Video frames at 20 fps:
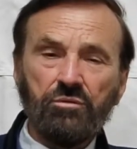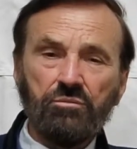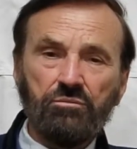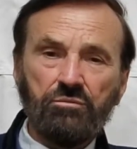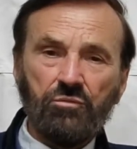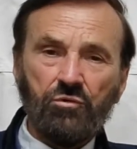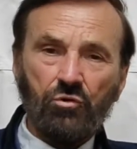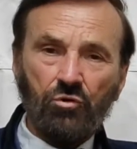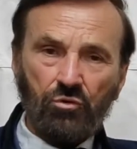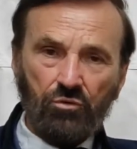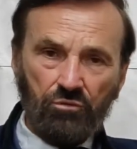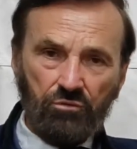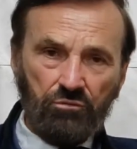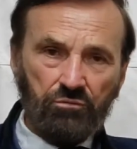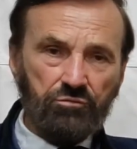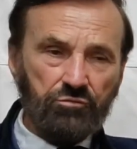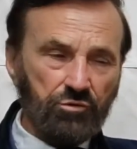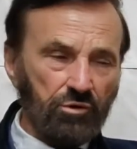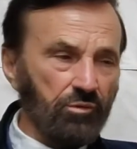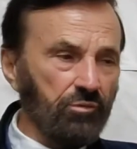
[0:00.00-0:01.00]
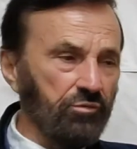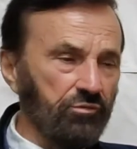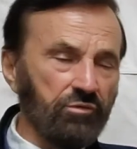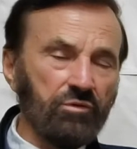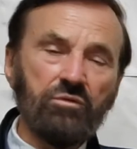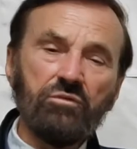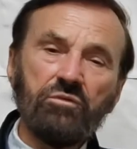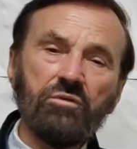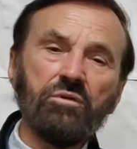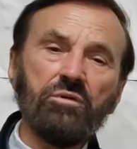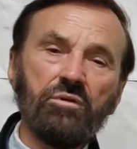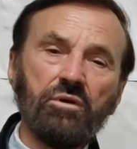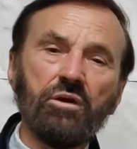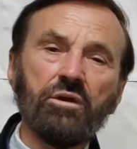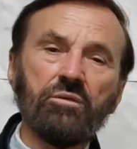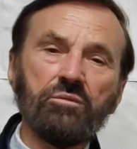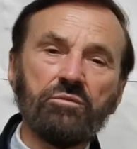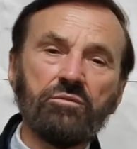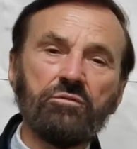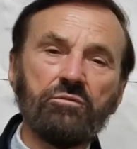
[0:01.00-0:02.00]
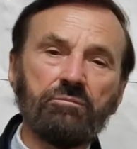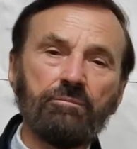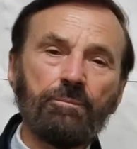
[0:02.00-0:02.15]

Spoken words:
Colonel Jefferson C. Davis.